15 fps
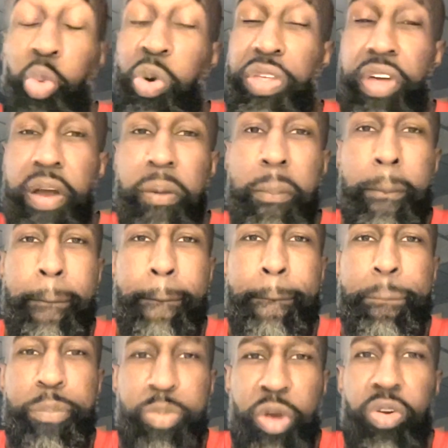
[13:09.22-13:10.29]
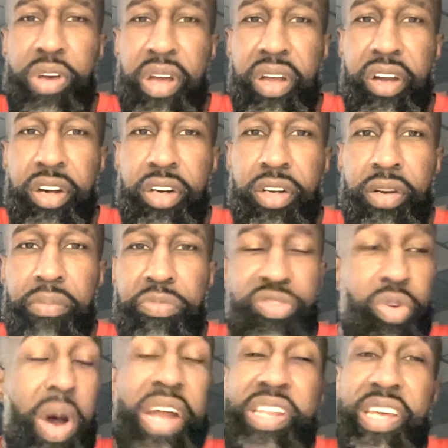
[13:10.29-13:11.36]
him. Okay,
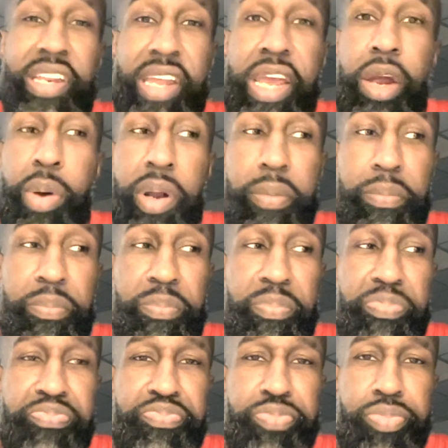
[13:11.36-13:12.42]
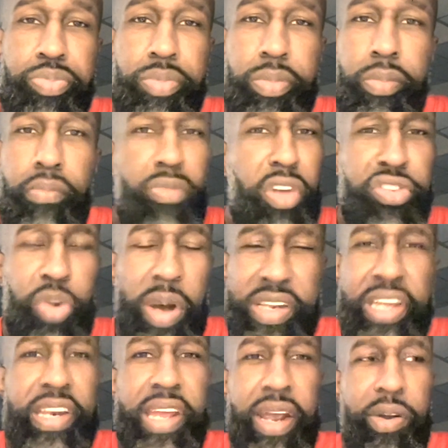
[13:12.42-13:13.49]
so I didn't hear it.
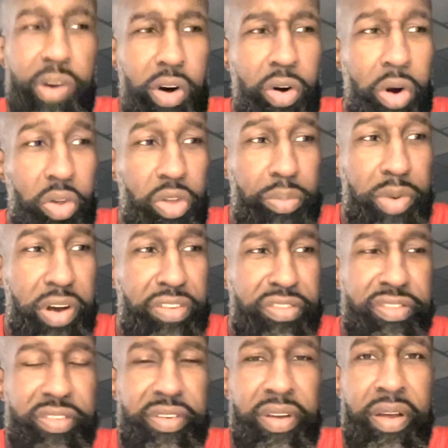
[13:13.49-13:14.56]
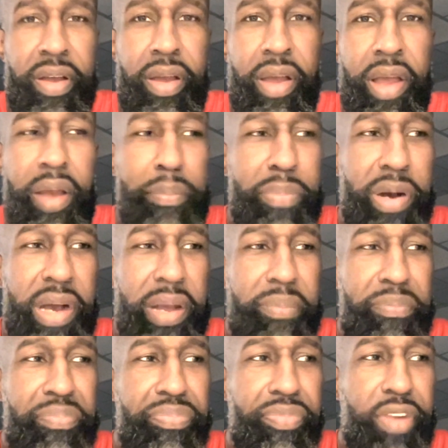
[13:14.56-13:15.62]
On the bus. But
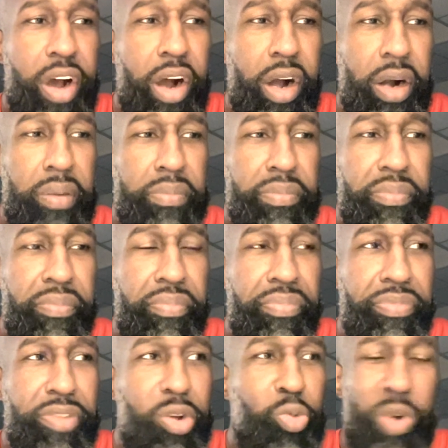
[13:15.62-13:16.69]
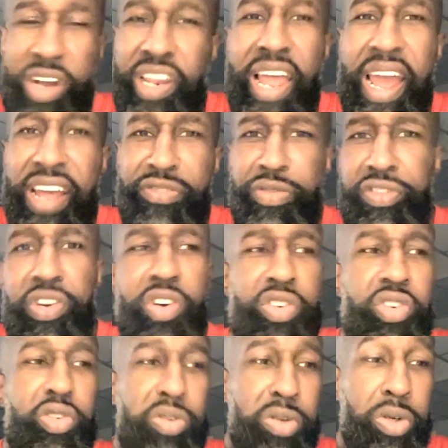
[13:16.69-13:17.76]
when class was going
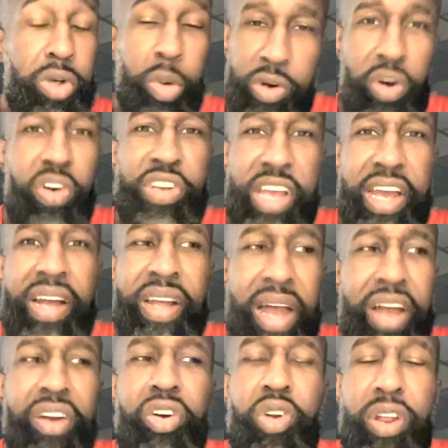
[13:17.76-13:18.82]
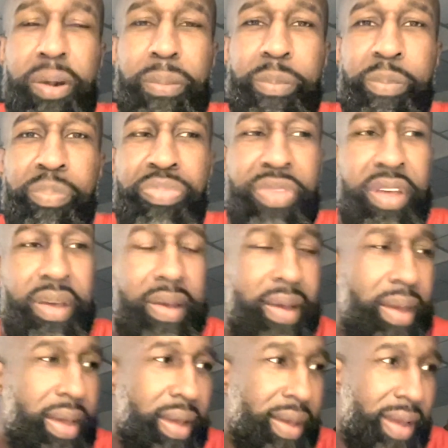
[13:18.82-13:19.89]
on, yeah, I heard it.
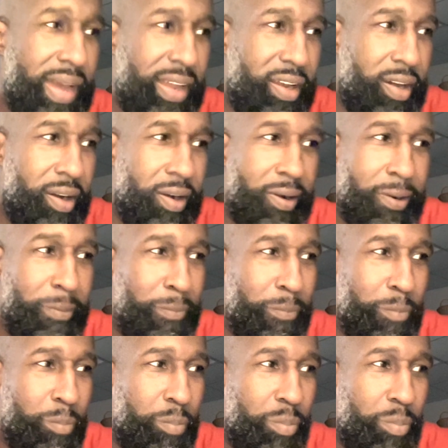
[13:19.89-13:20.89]
And